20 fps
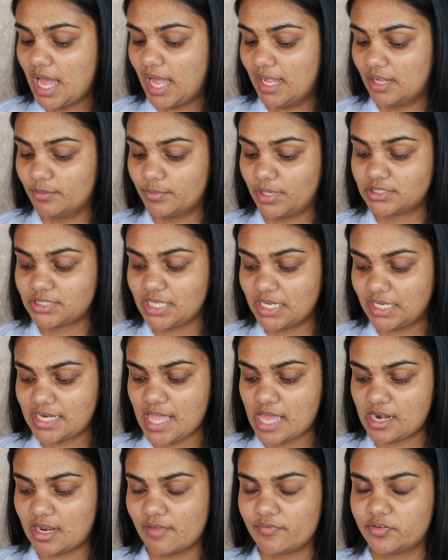I'll take it
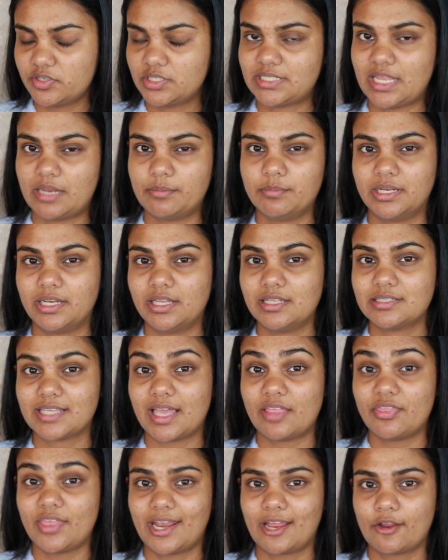out after 10
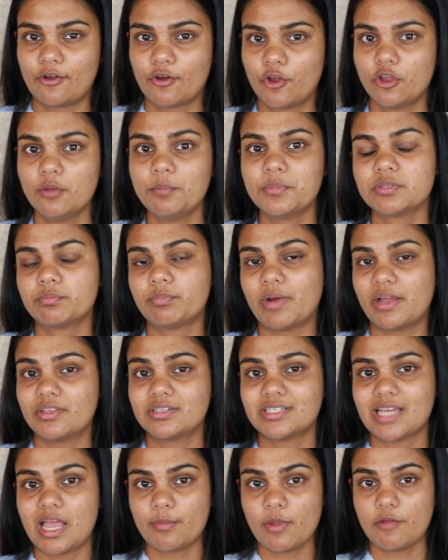minutes, and then I hoped by
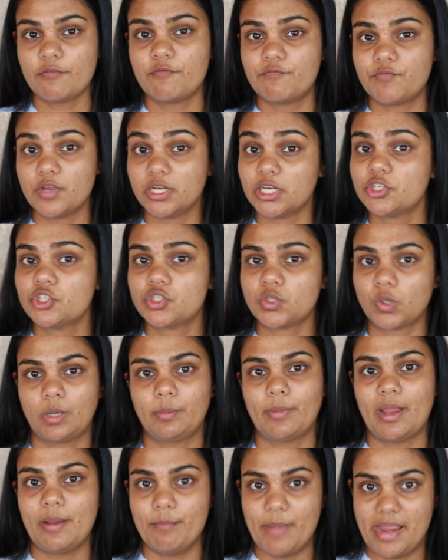the time I finish
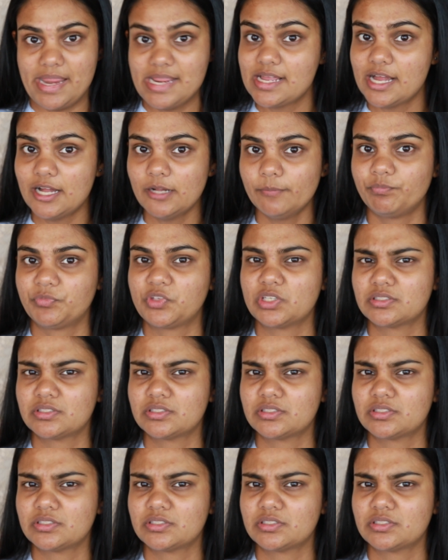doing my makeup,